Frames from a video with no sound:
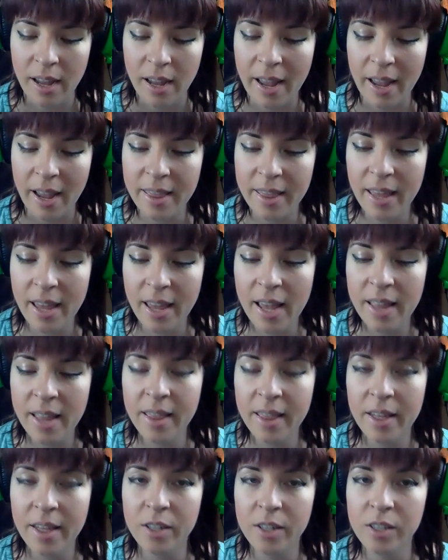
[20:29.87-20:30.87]
And then
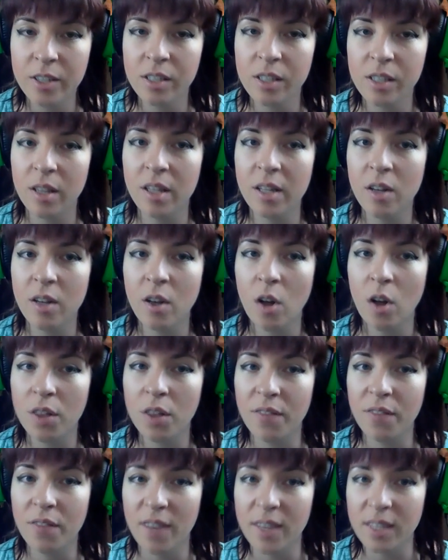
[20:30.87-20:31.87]
there's something called the
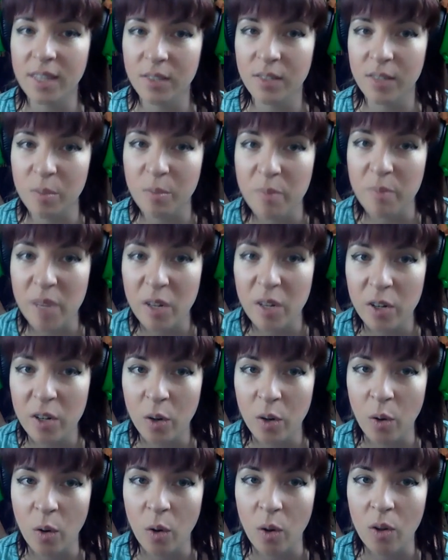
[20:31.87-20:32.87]
Festivus
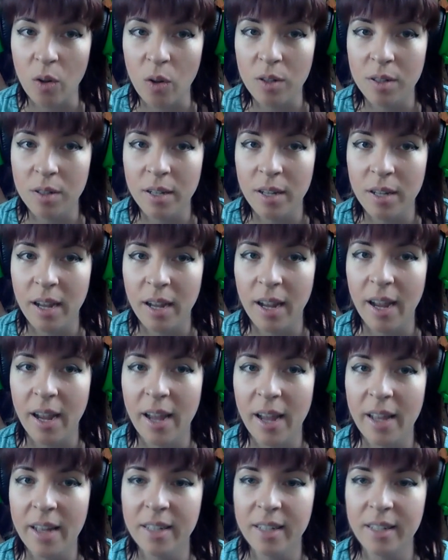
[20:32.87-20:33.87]
Miracle,
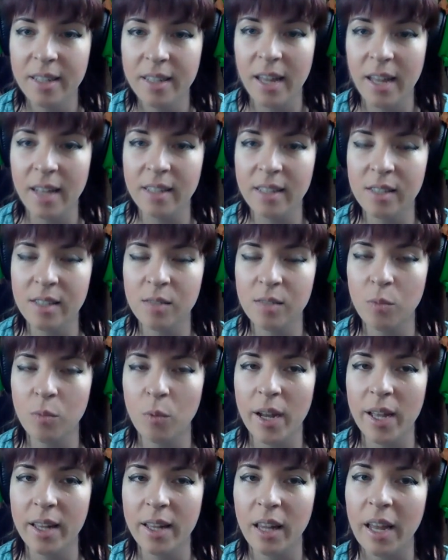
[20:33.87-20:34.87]
and that's
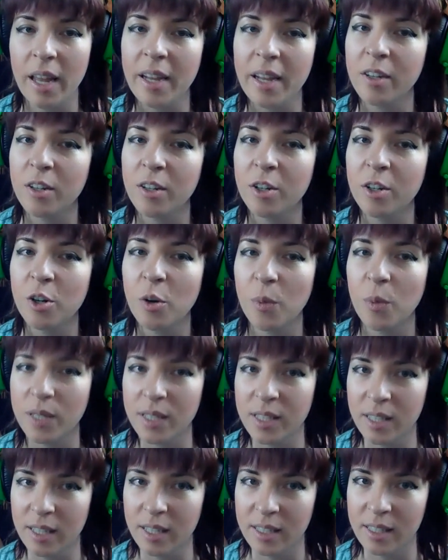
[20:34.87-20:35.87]
when like
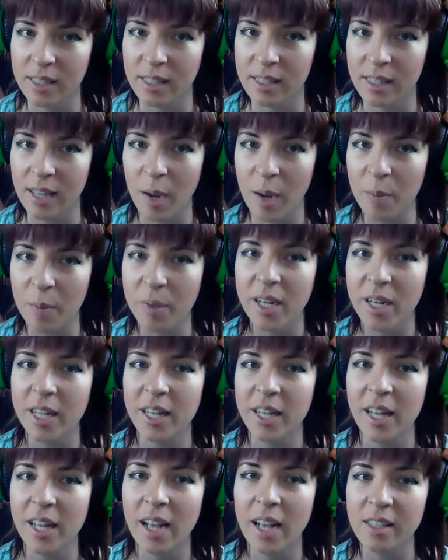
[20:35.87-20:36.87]
coincidences happen,
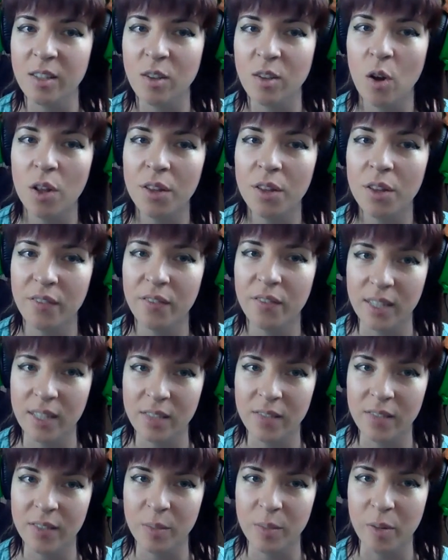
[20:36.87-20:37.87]
and that's called the
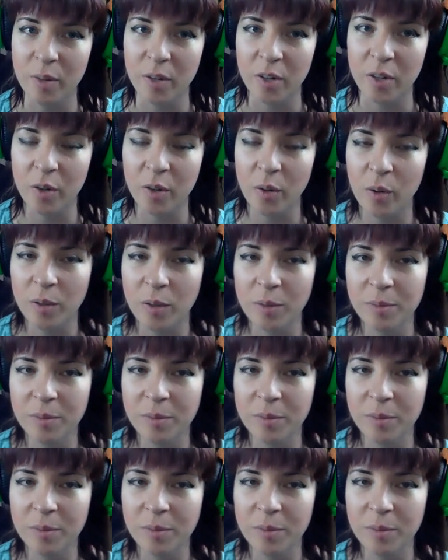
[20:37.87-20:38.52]
Festivus Miracle.